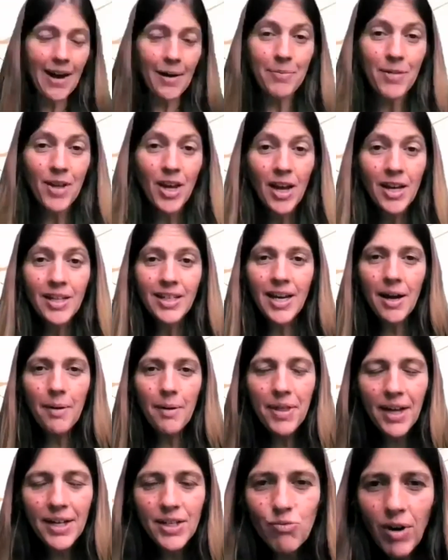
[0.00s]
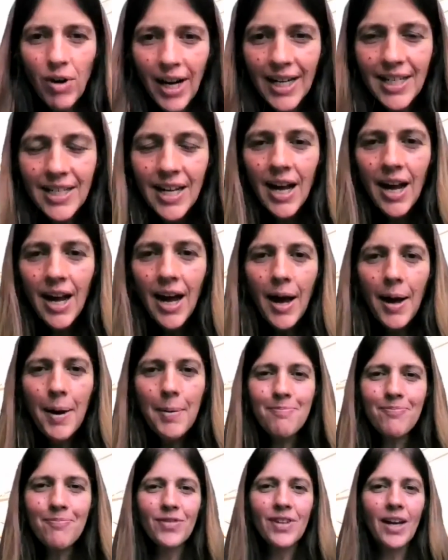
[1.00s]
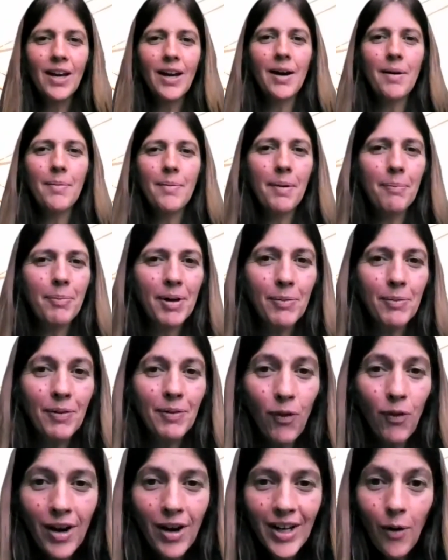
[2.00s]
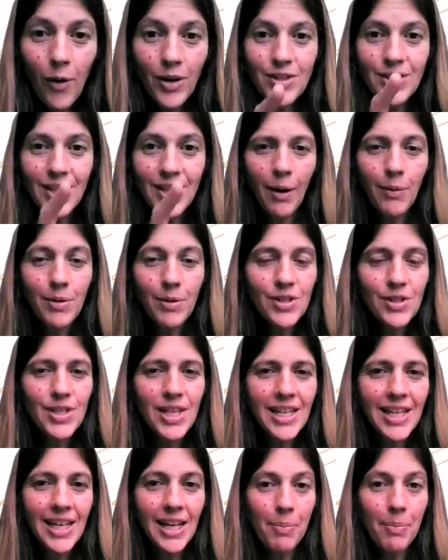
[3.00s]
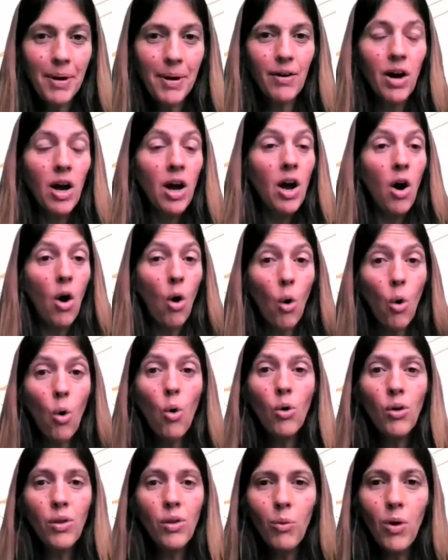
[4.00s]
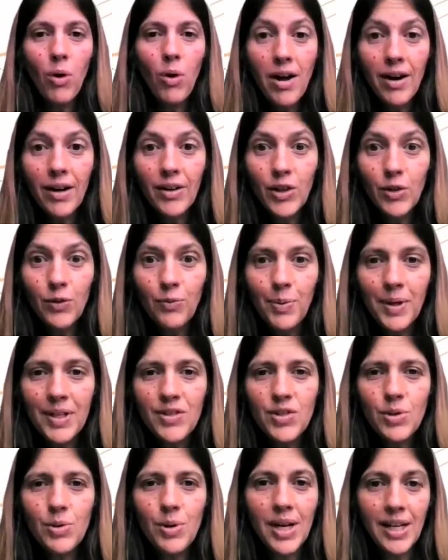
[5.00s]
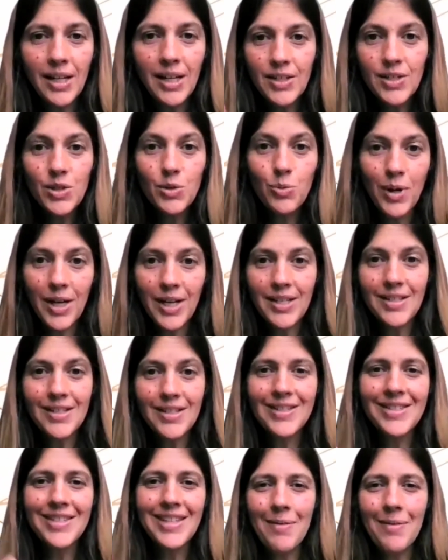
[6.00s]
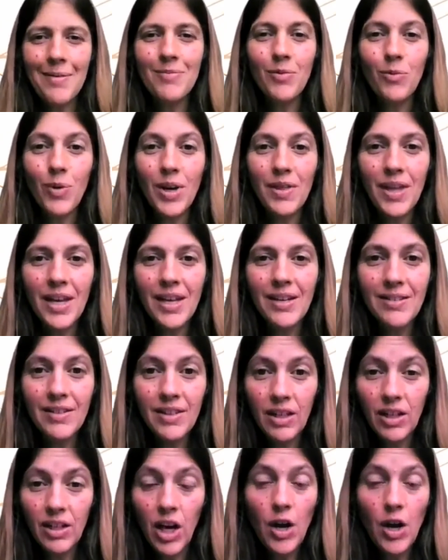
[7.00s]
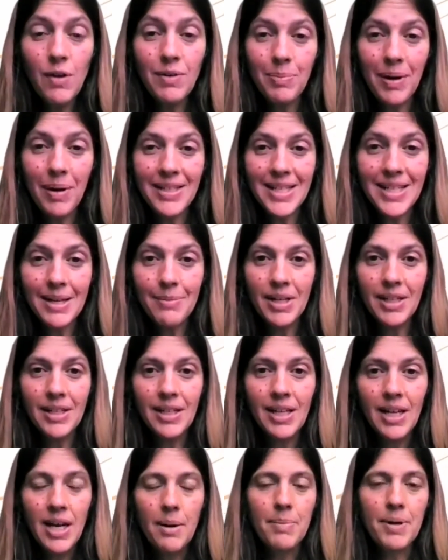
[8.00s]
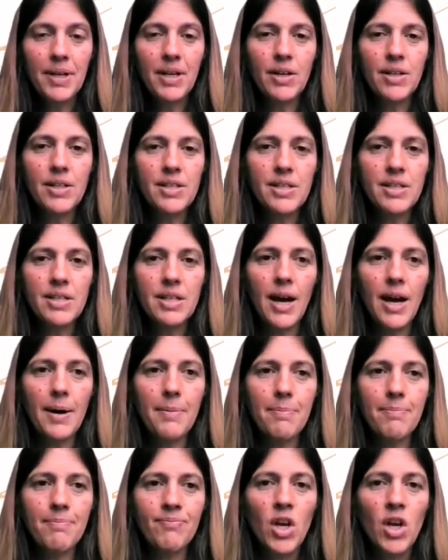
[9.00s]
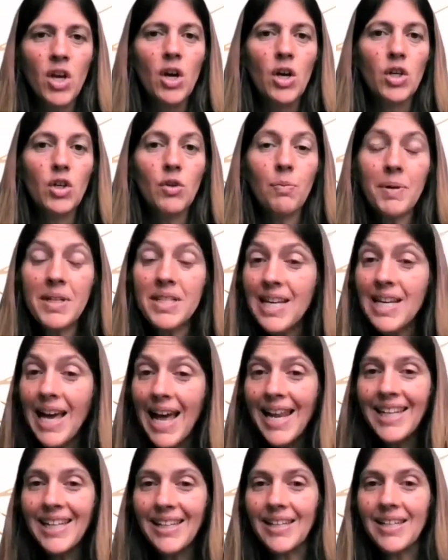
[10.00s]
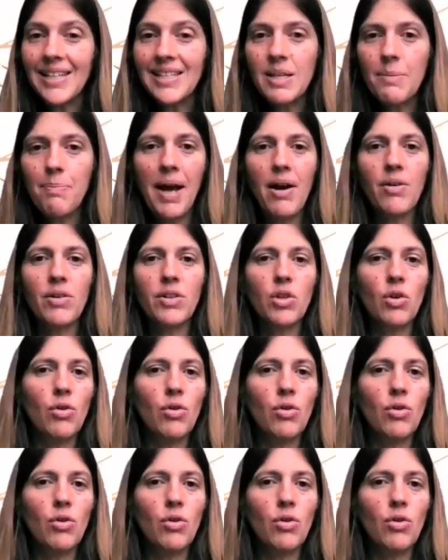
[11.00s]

that's right. But before I go on to that, I was just thinking about all the work you've been doing as twins within the COVID pandemic, because you've been telling us about your